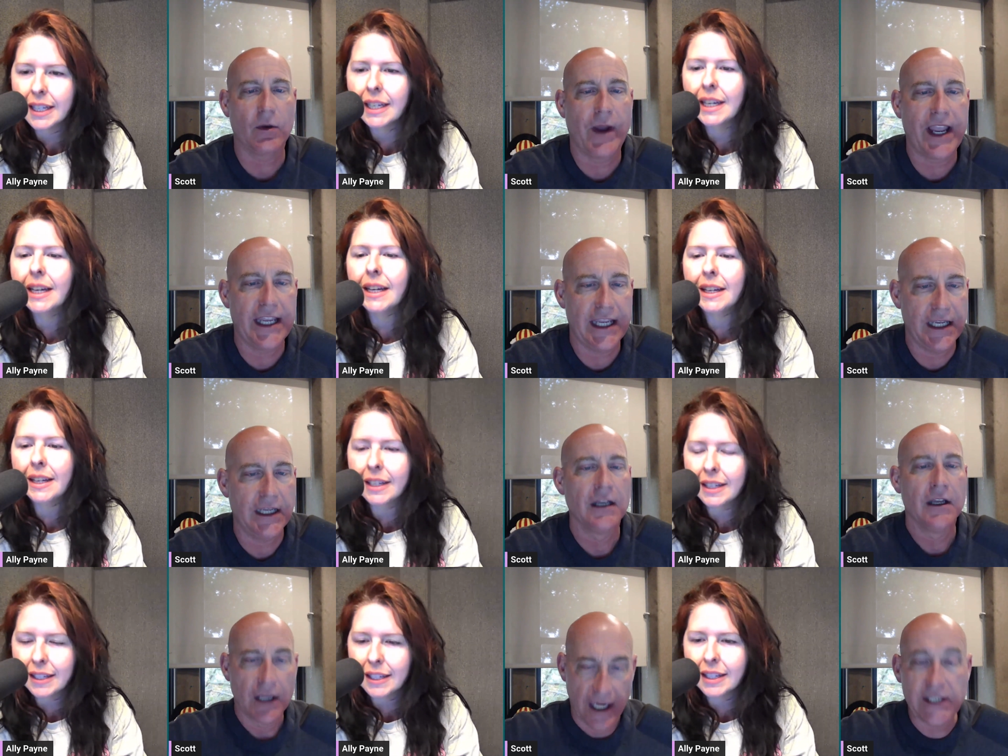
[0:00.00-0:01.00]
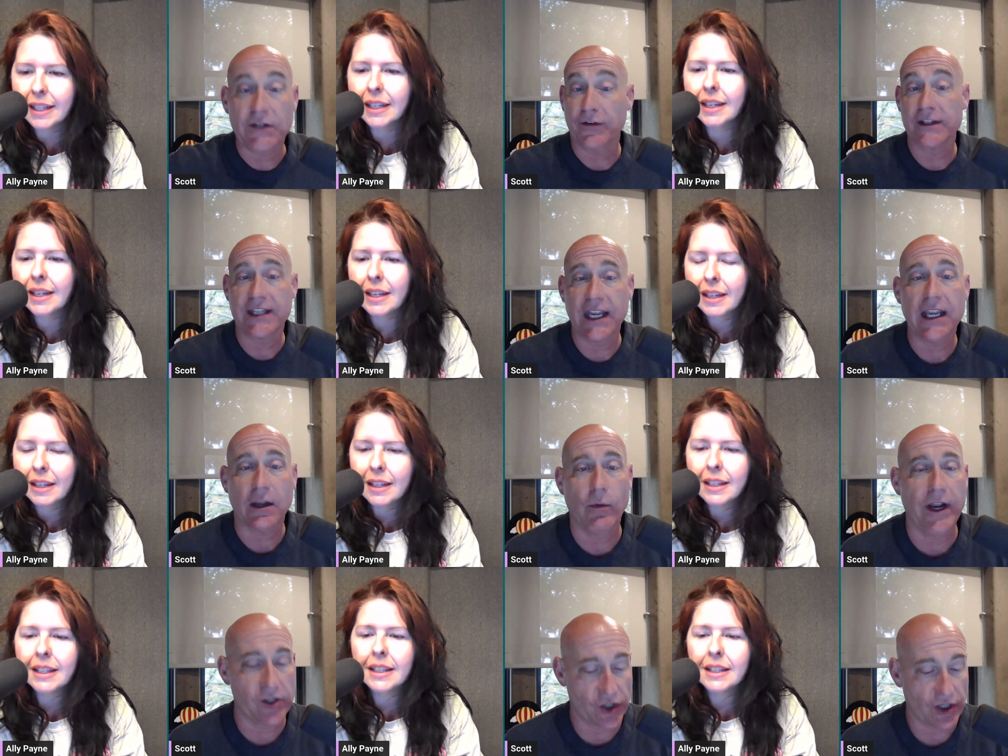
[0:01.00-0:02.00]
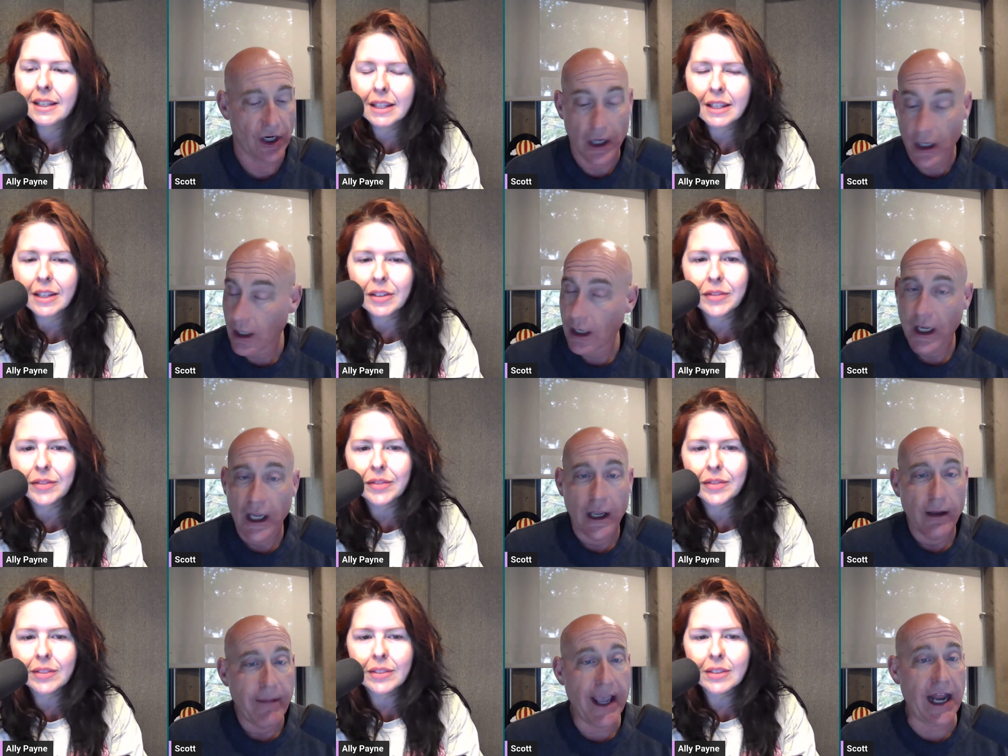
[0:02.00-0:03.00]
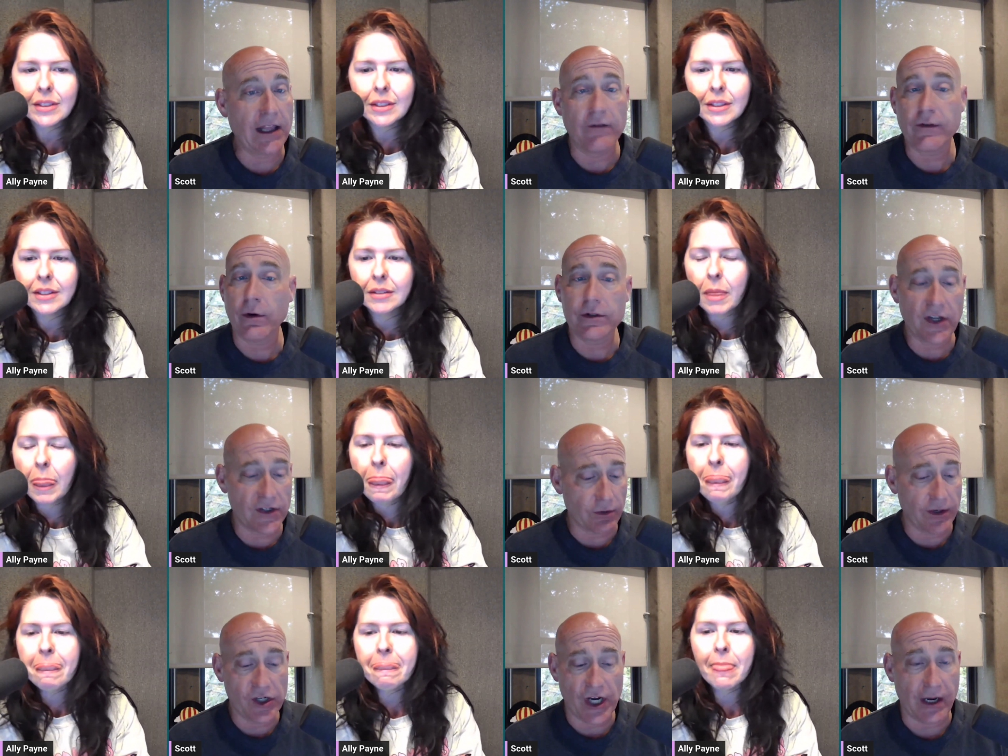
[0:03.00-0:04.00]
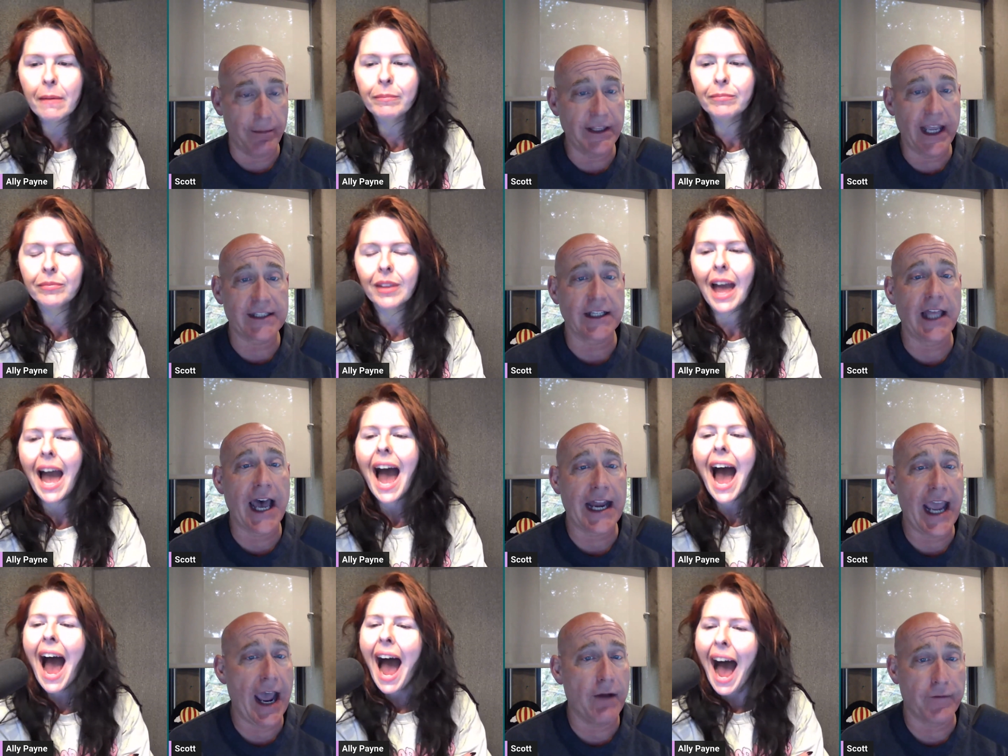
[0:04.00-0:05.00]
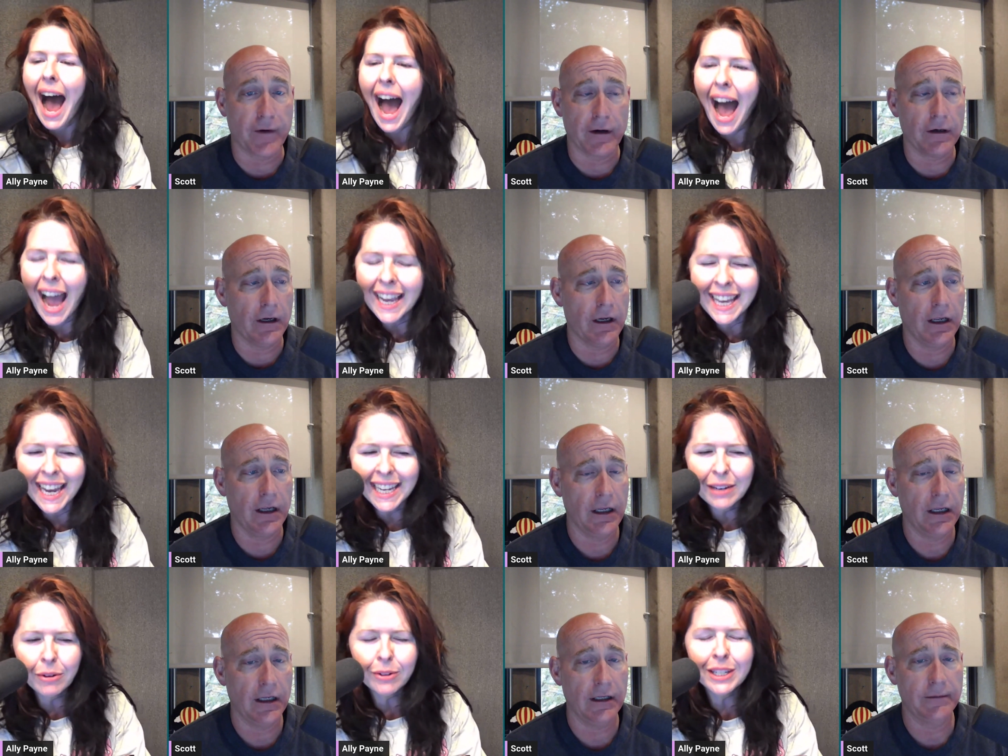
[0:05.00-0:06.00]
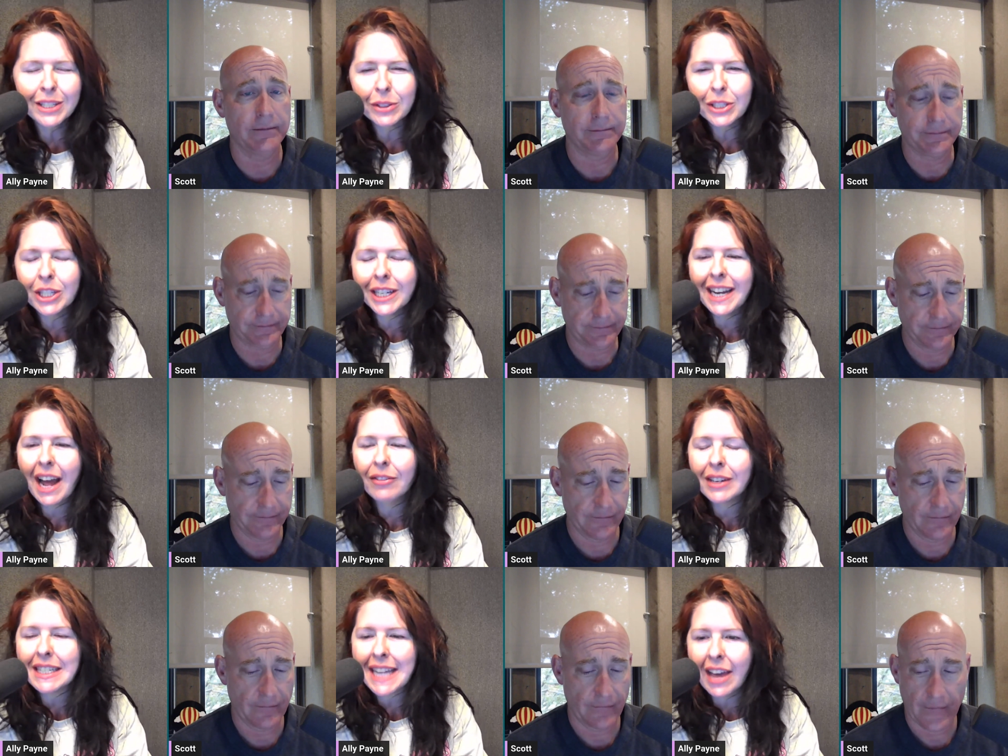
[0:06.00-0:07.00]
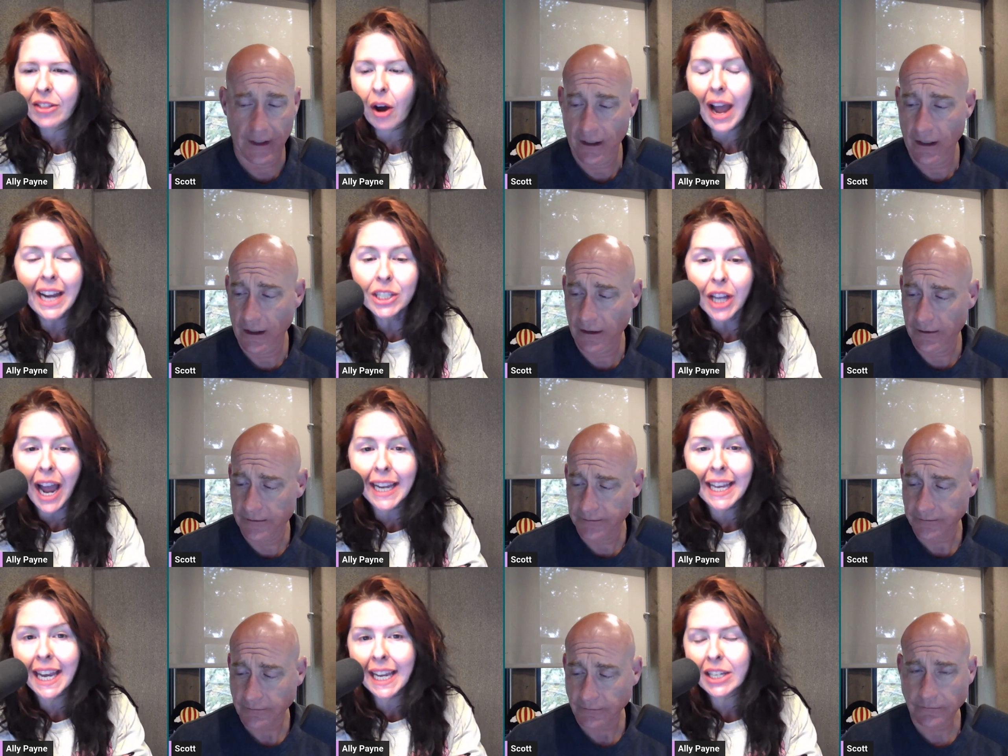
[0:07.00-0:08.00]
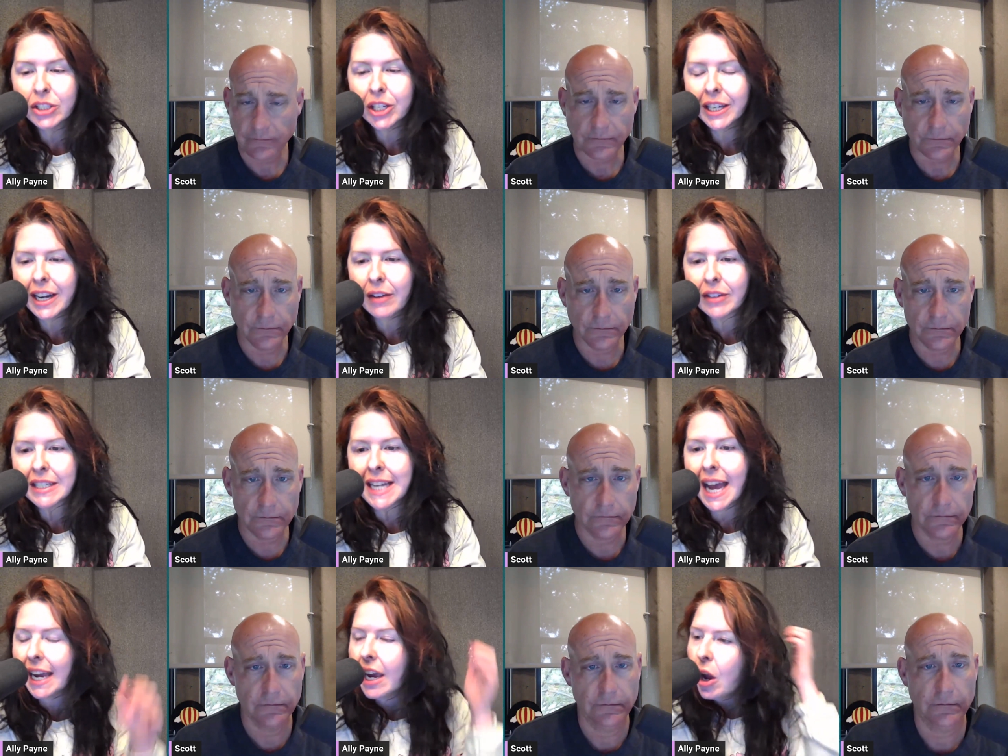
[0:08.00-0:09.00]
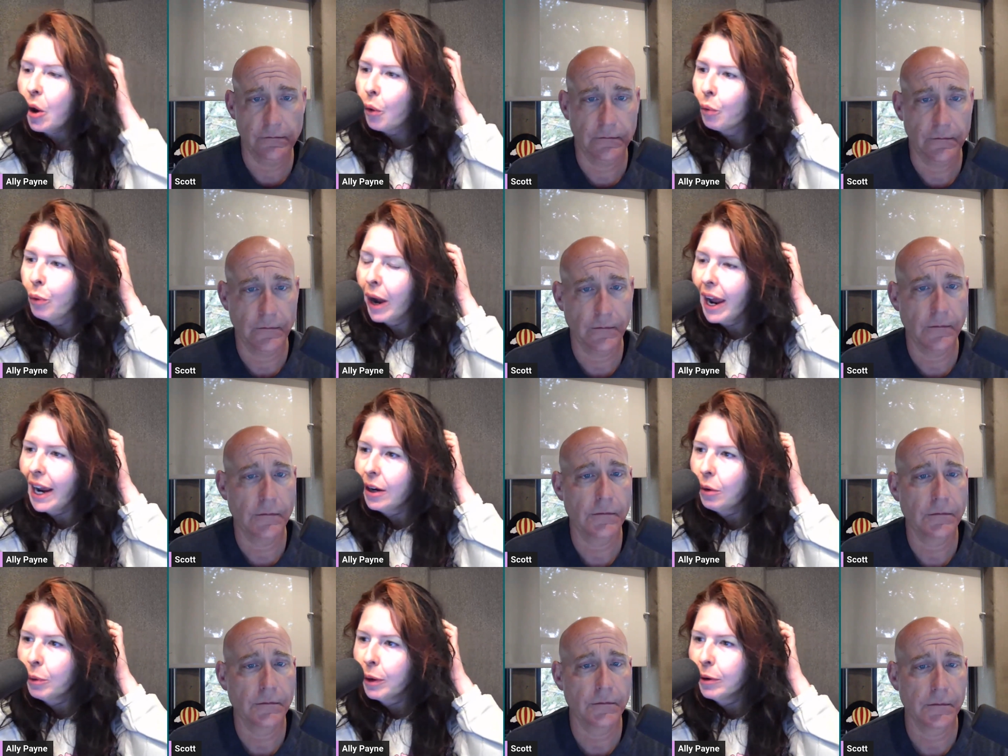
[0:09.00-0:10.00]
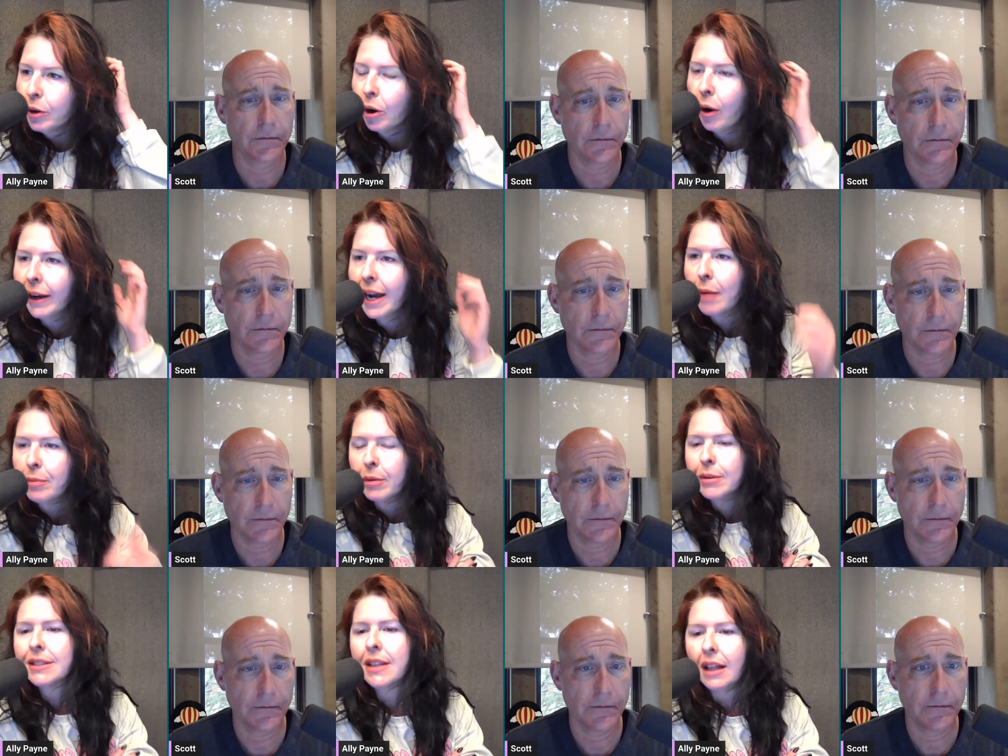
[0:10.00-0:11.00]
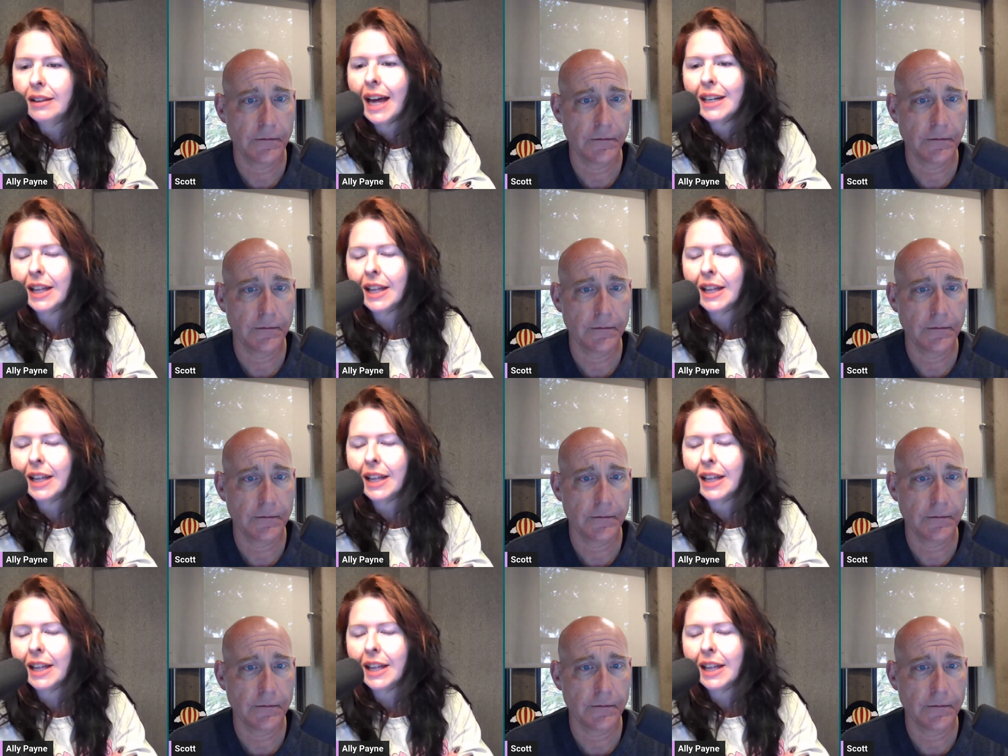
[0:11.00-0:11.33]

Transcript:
Speaker 1: the way he his physique, which. Man, I love a rotisserie chicken, but that's a lot of effort. I
Speaker 2: can't eat rotisserie chicken every day, though. Actually, I can't eat chicken every day when we were growing up, it was a lot of